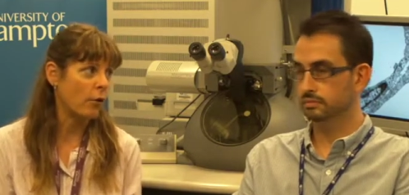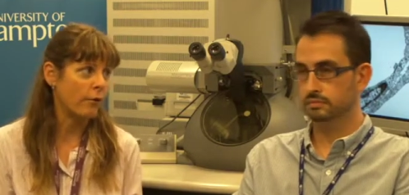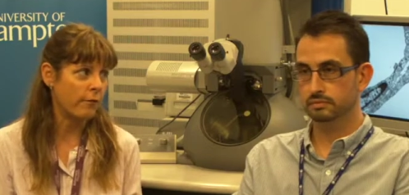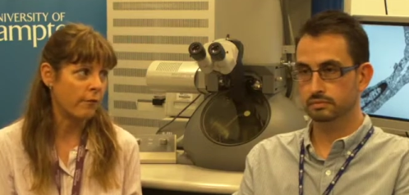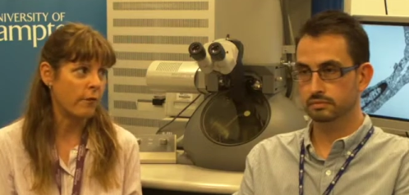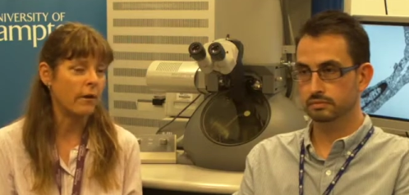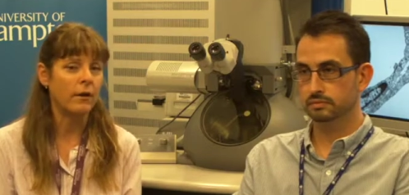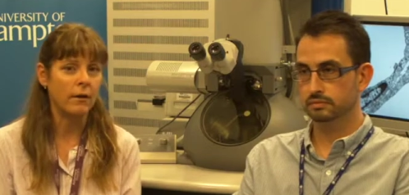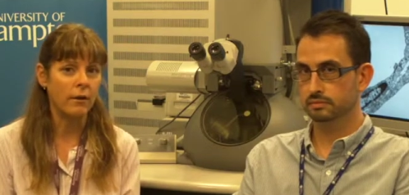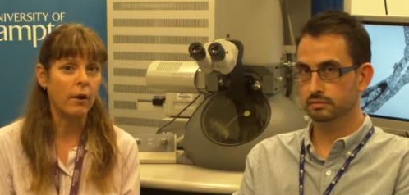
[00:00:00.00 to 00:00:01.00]
Speaker 1: of
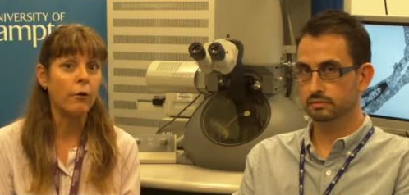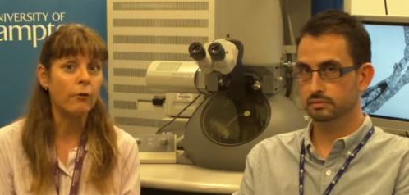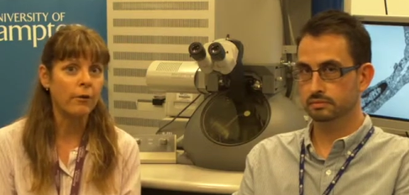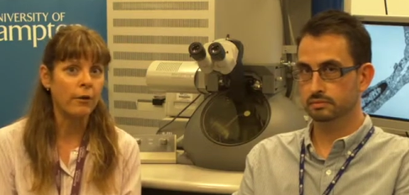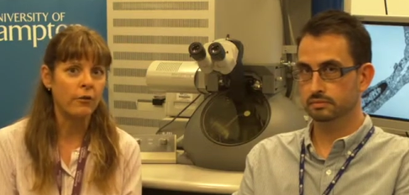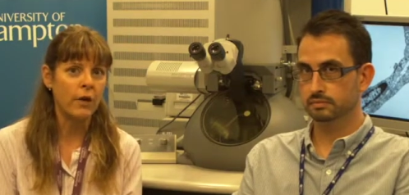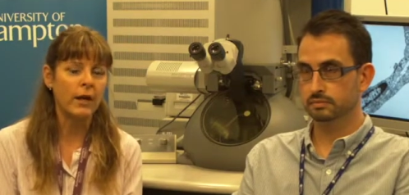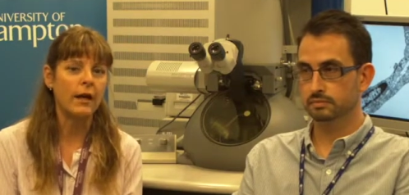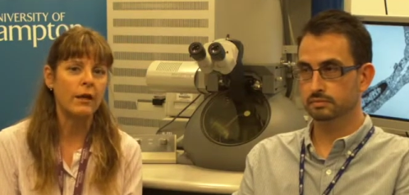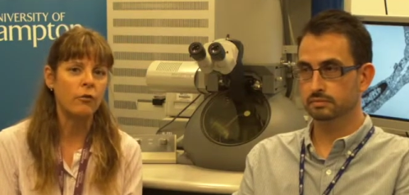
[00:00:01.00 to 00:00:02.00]
uh, over a
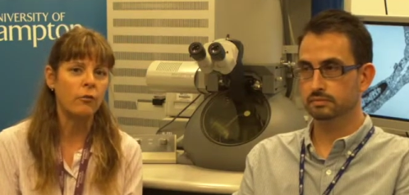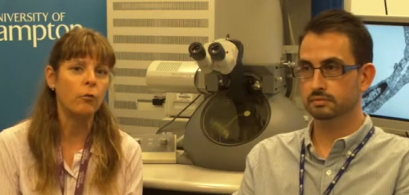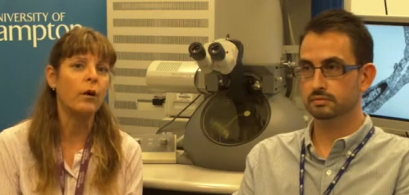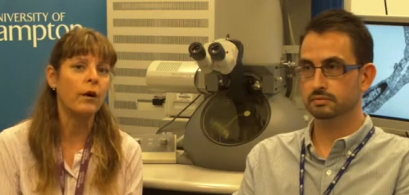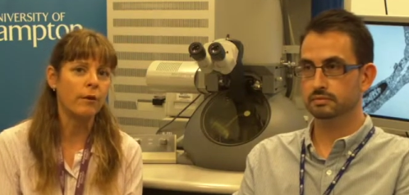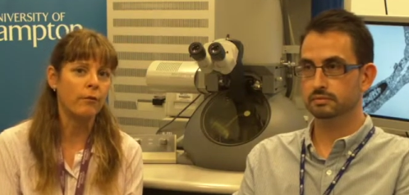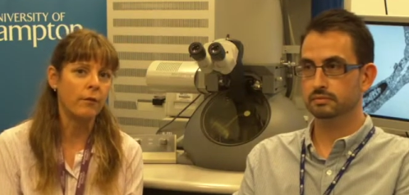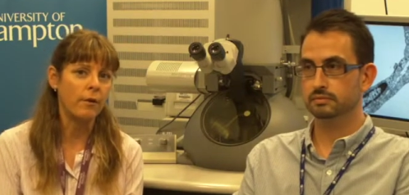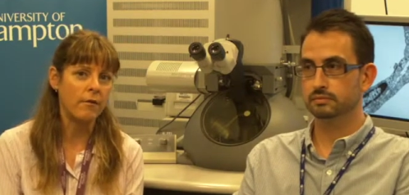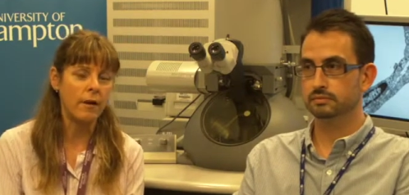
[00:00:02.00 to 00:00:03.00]
decade of work
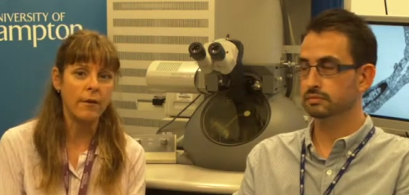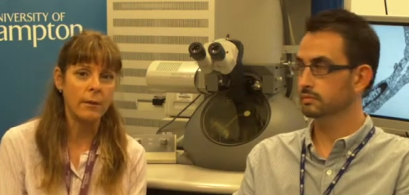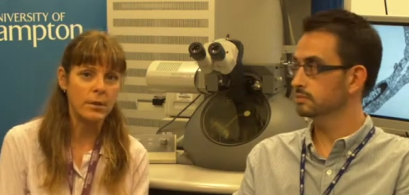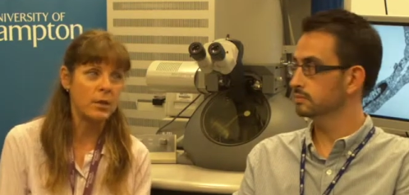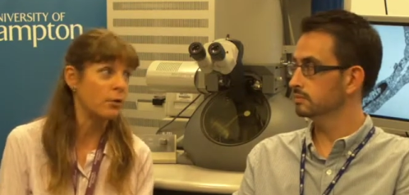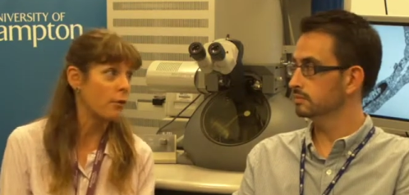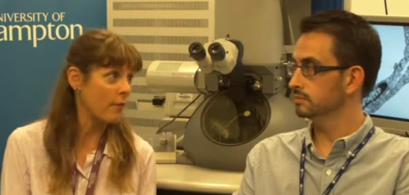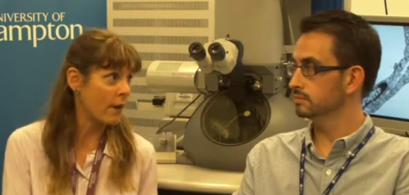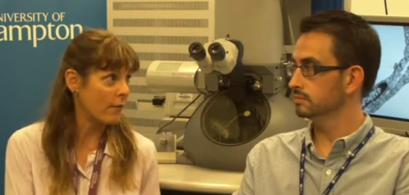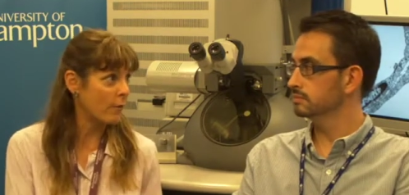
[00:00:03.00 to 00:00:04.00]
from the Southampton
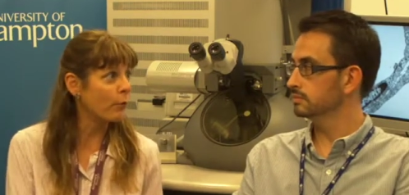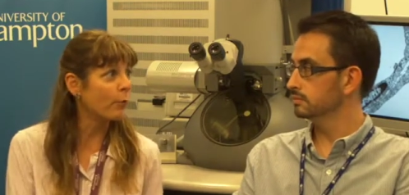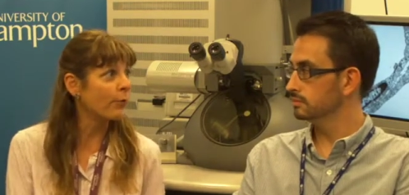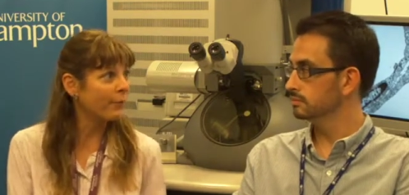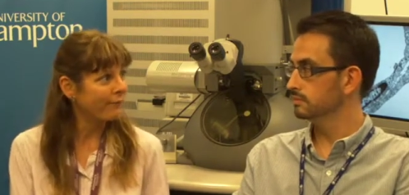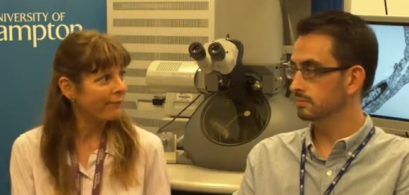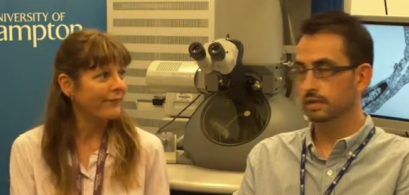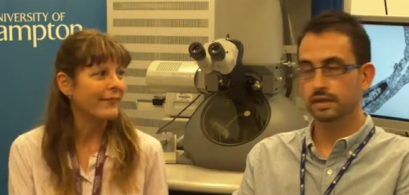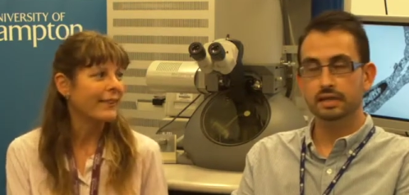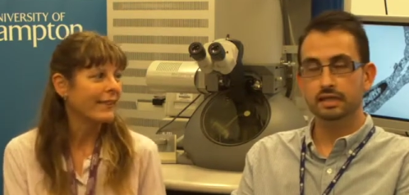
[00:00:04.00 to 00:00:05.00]
Neuroscience Group.
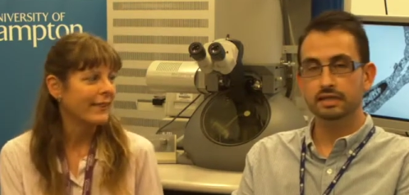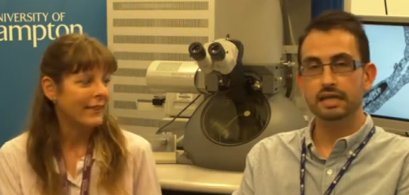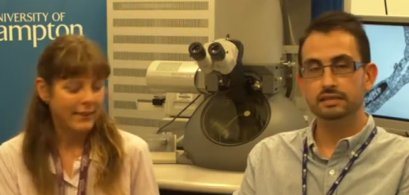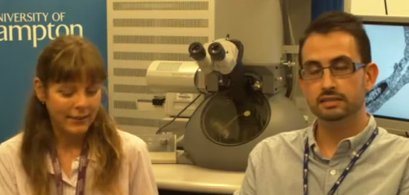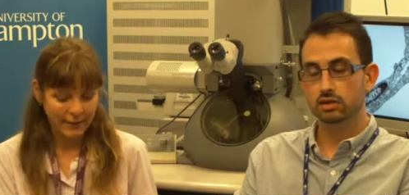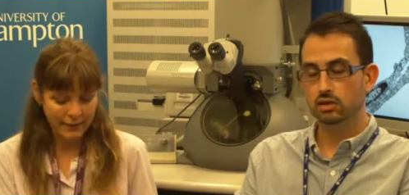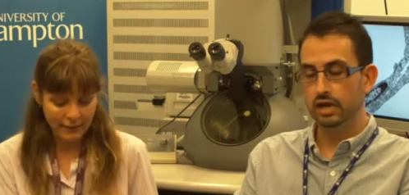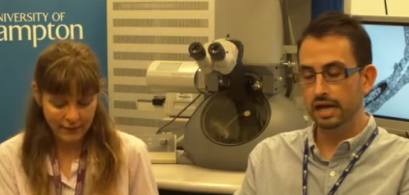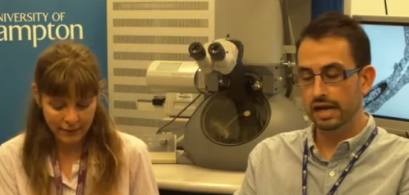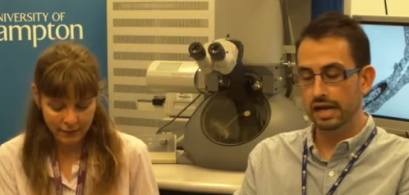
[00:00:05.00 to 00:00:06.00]
Speaker 2: Yes, so
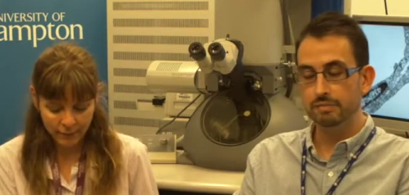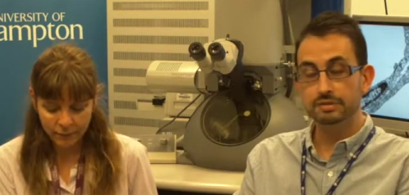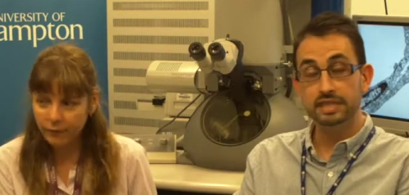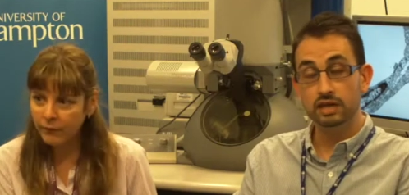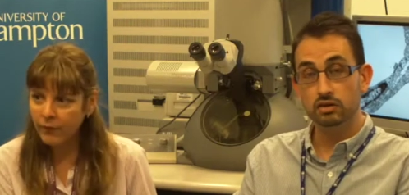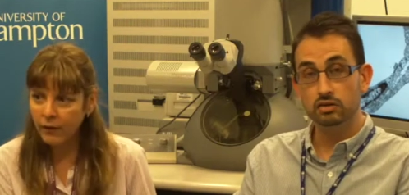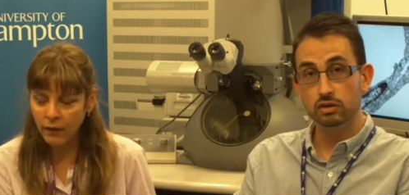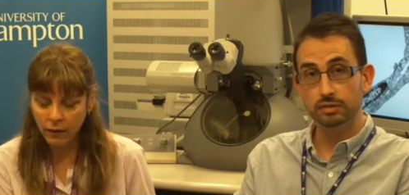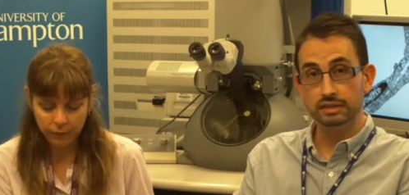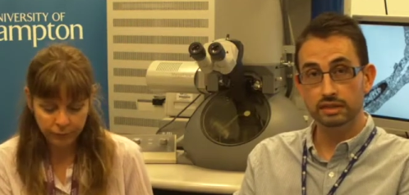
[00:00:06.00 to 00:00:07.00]
I, am Diego
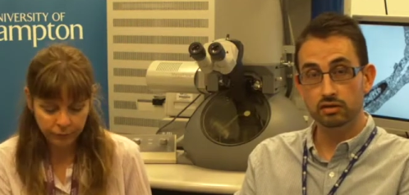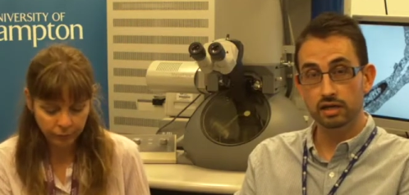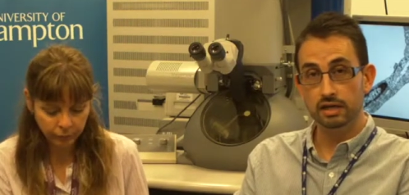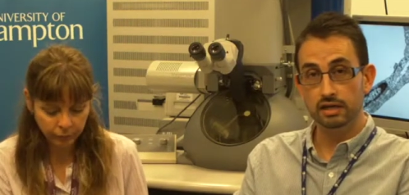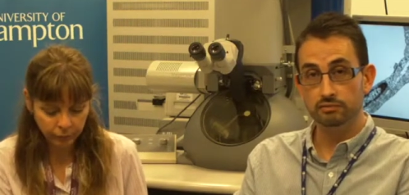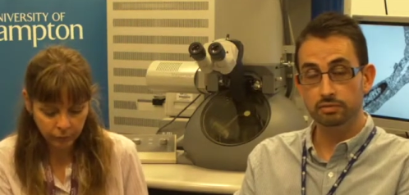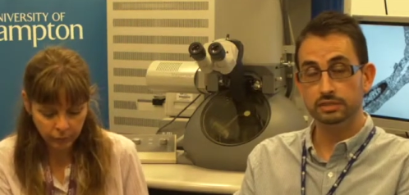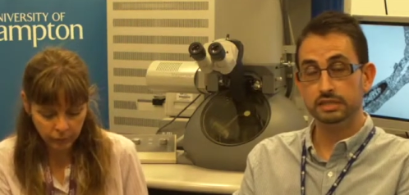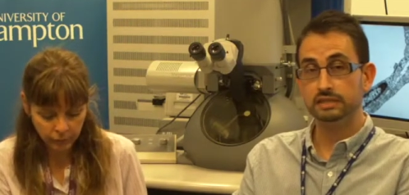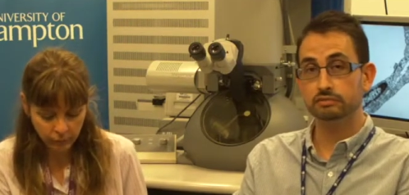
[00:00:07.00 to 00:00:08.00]
Gomez Nicola from
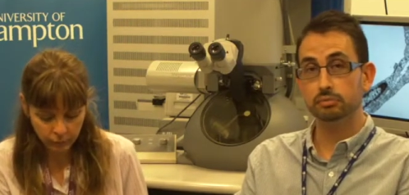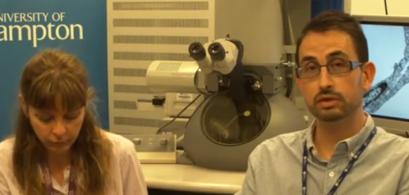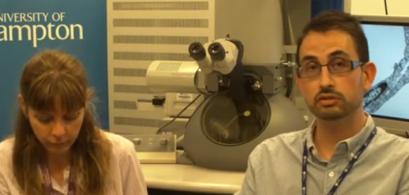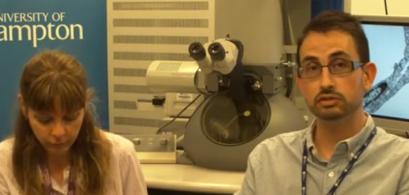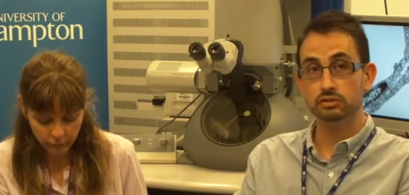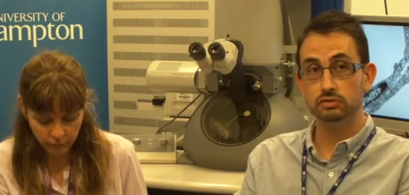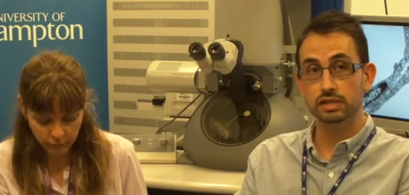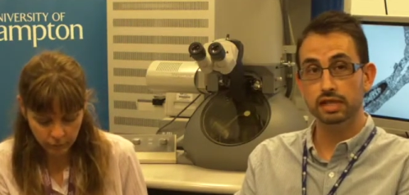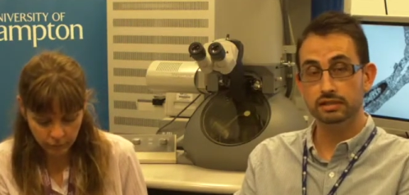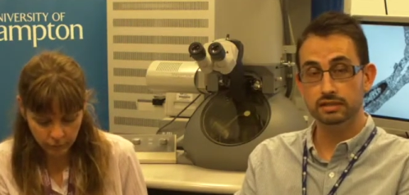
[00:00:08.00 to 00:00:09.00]
the Center for Biological
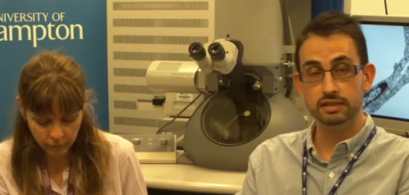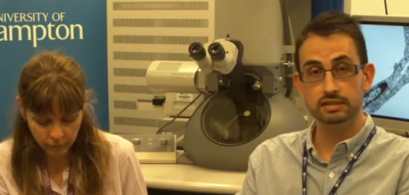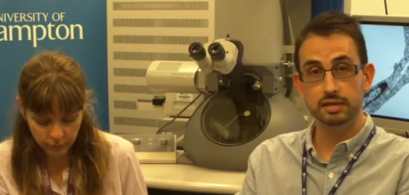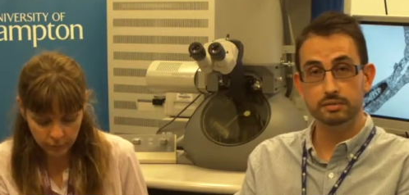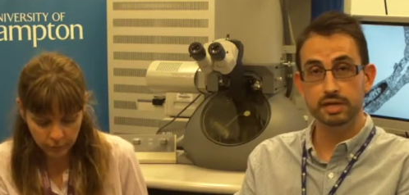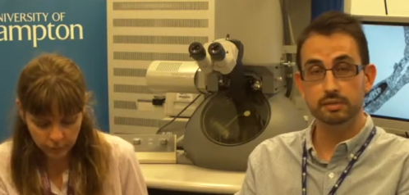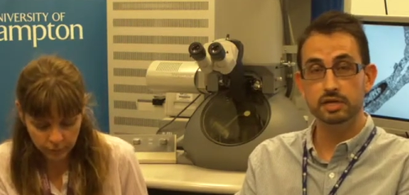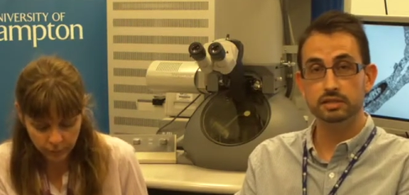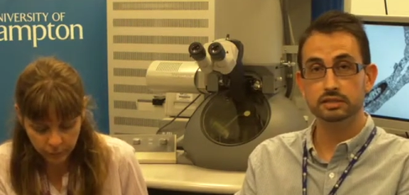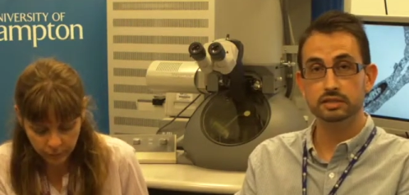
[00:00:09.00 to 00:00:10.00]
Sciences. I'm an
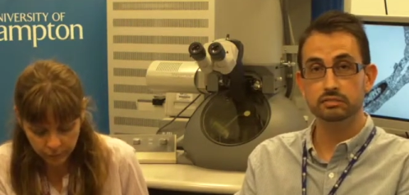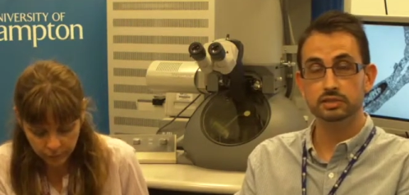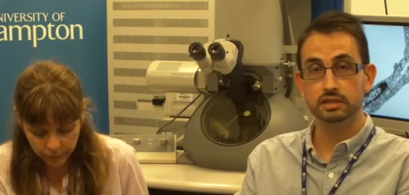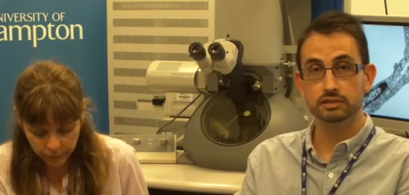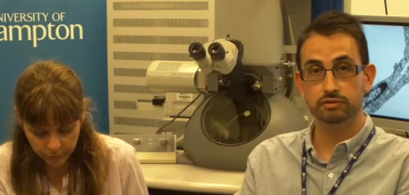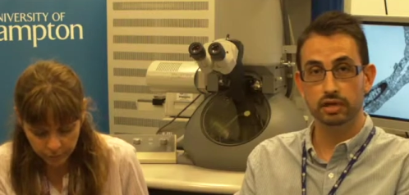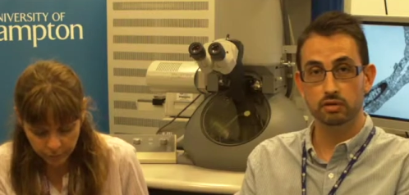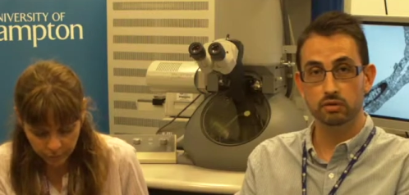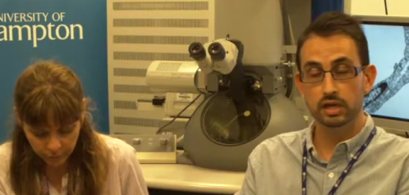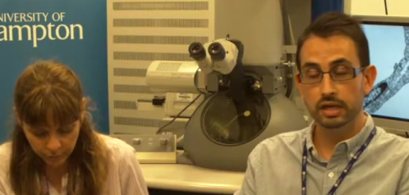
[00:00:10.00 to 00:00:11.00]
MRC research
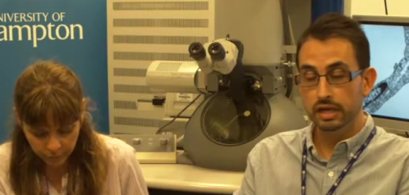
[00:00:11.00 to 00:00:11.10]
fellow